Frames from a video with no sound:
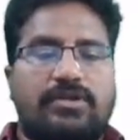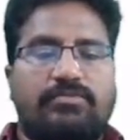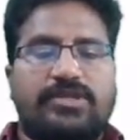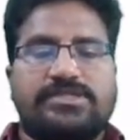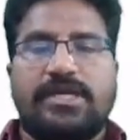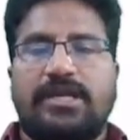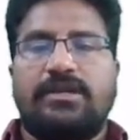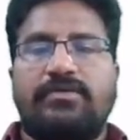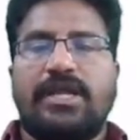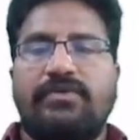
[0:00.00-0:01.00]
Means second
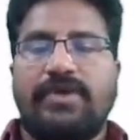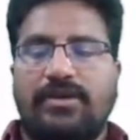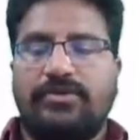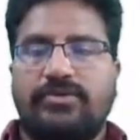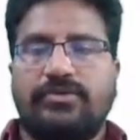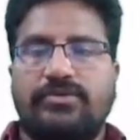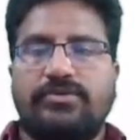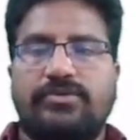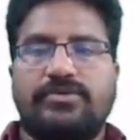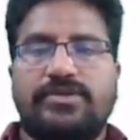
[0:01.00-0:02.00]
time. When I value
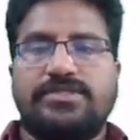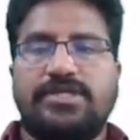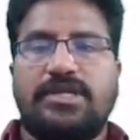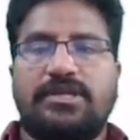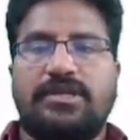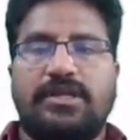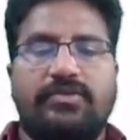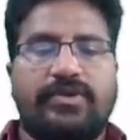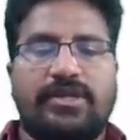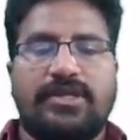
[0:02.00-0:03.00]
2, j iterating
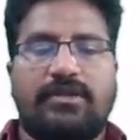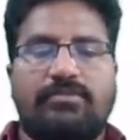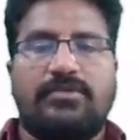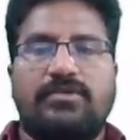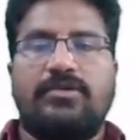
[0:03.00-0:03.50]
1 time.